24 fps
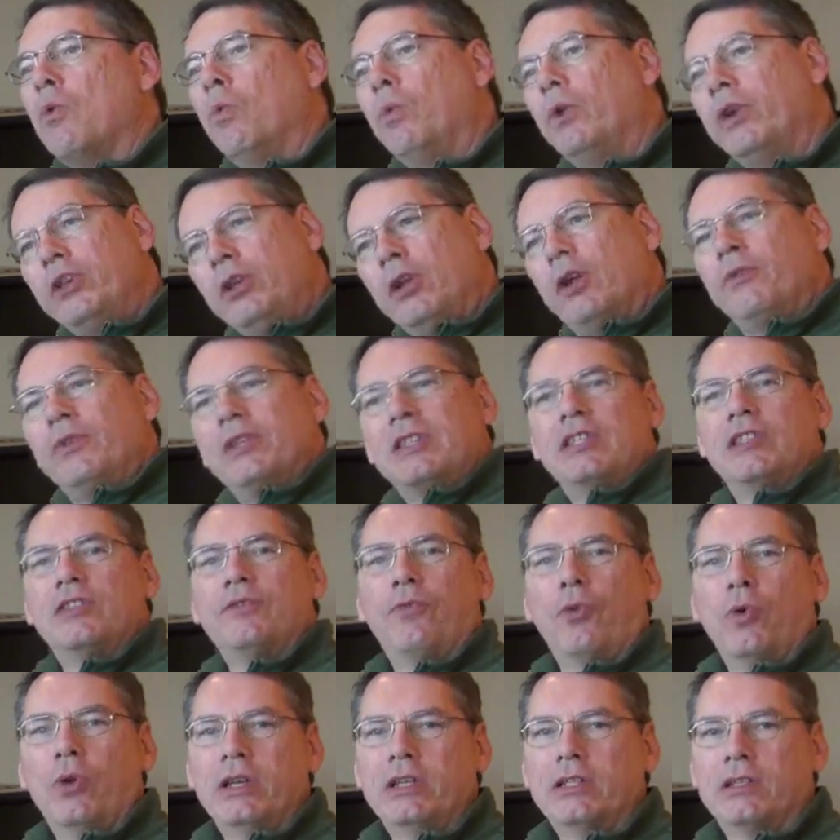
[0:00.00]
But you know, this is
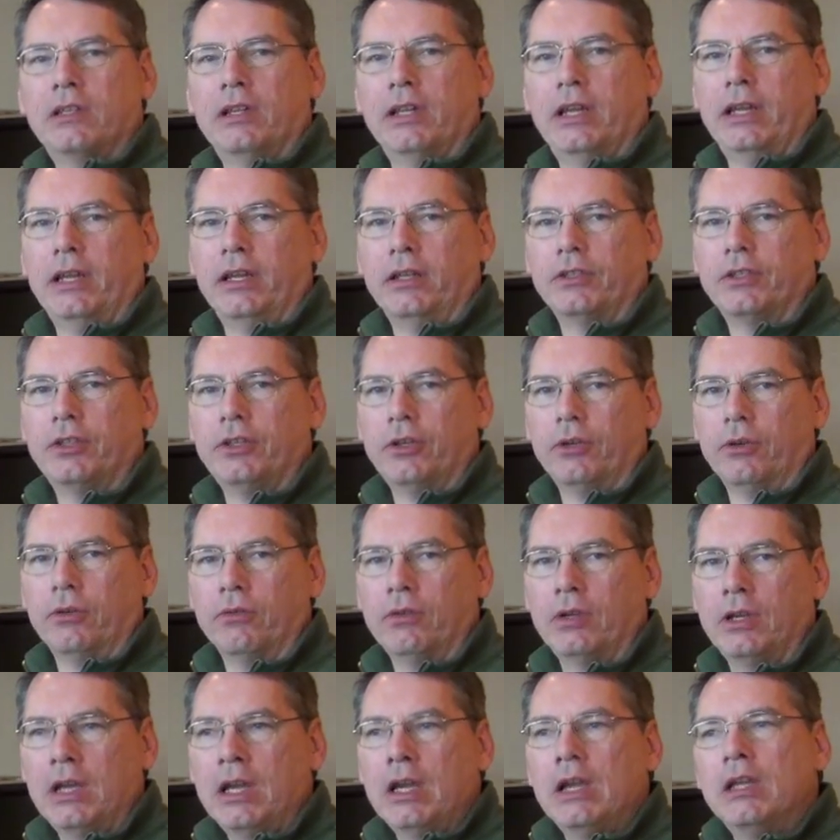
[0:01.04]
voice leading too.
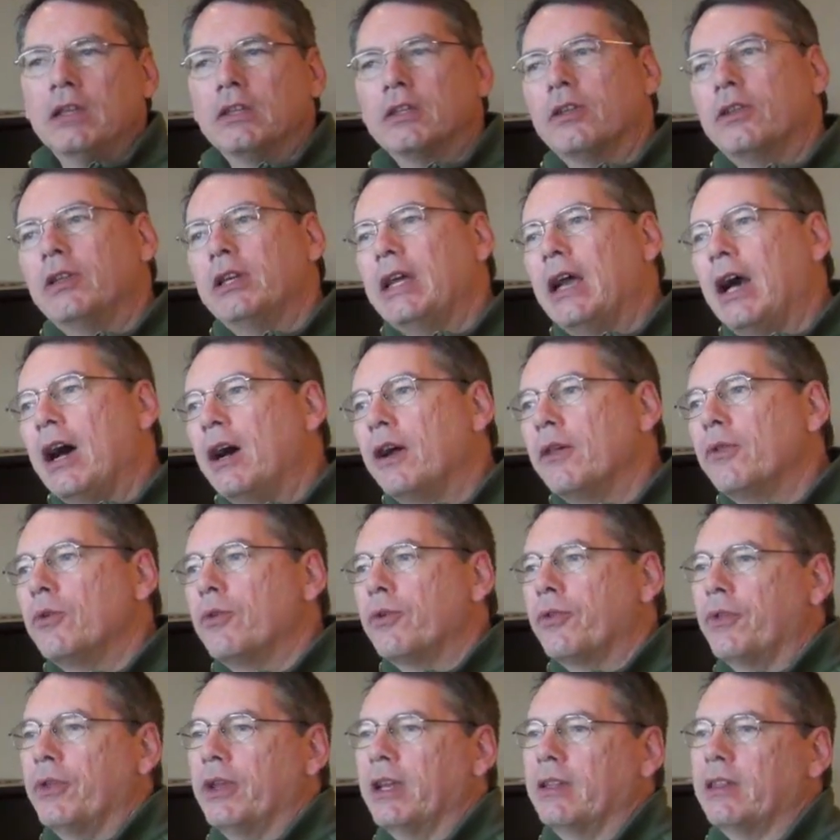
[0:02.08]
So the
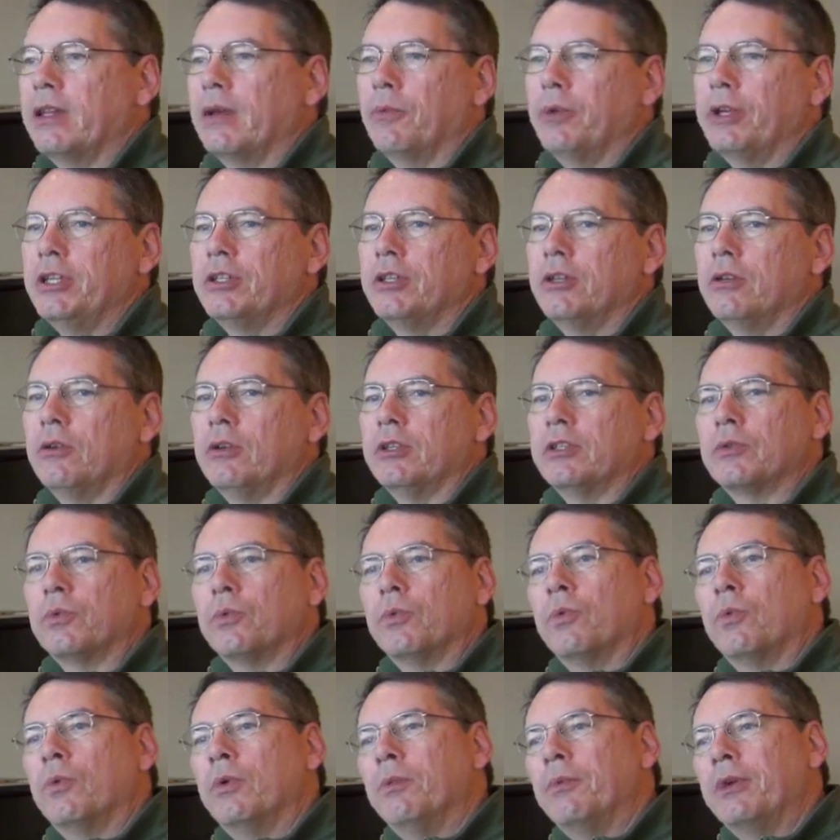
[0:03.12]
other thing that we do is
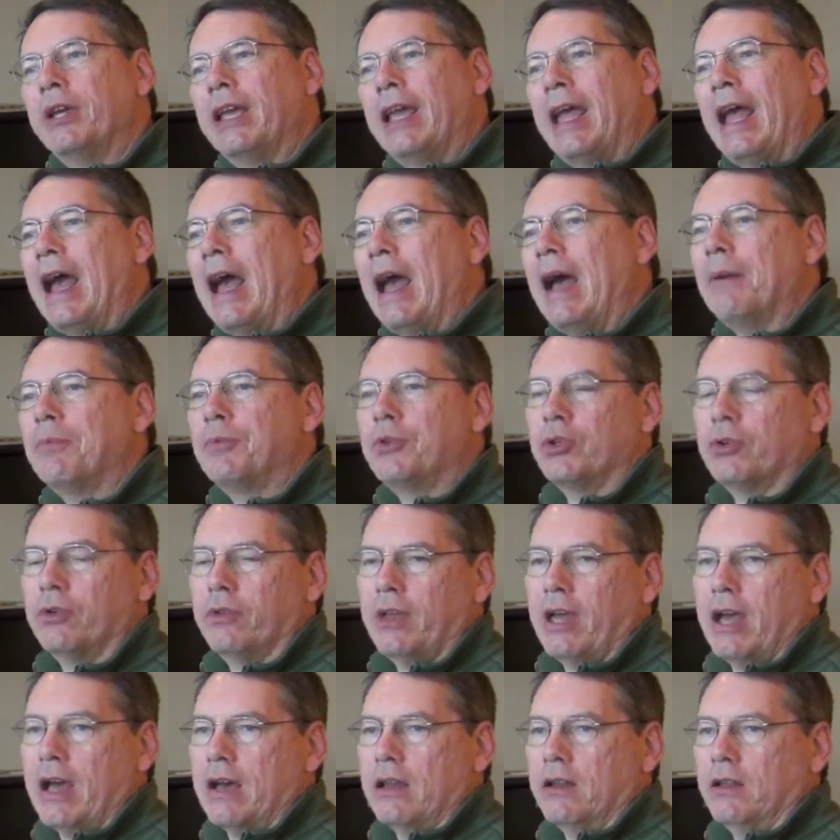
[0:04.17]
when we capture
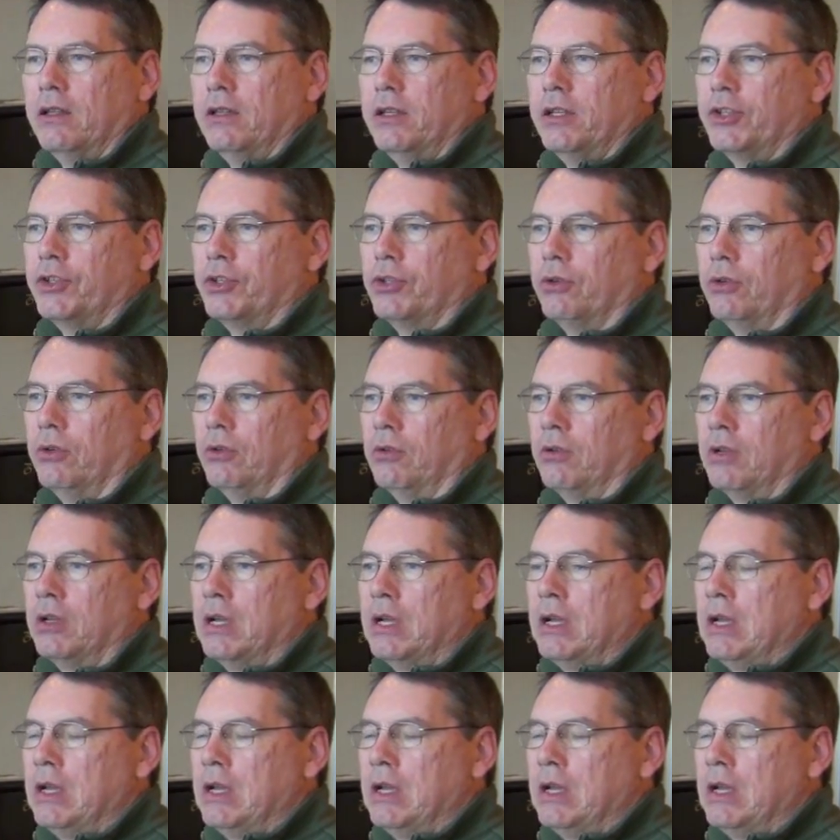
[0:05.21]
that initial